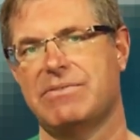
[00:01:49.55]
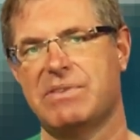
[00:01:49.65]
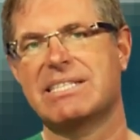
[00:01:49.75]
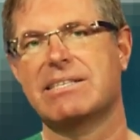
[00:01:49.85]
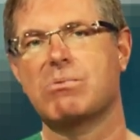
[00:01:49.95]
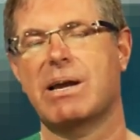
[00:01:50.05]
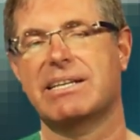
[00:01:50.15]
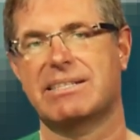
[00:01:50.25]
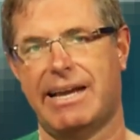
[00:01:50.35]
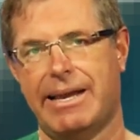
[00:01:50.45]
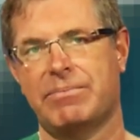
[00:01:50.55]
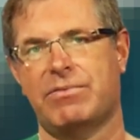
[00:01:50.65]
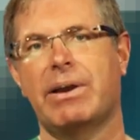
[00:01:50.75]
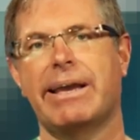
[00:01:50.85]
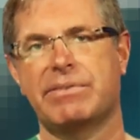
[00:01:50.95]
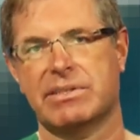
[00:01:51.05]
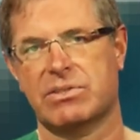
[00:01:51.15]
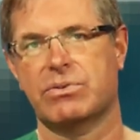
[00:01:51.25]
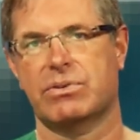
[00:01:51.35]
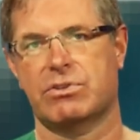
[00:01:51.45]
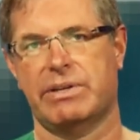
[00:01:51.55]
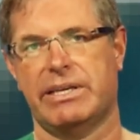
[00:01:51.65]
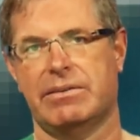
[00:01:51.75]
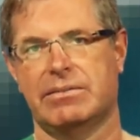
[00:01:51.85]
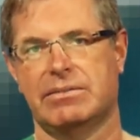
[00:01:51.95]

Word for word: this the right time for having surgery?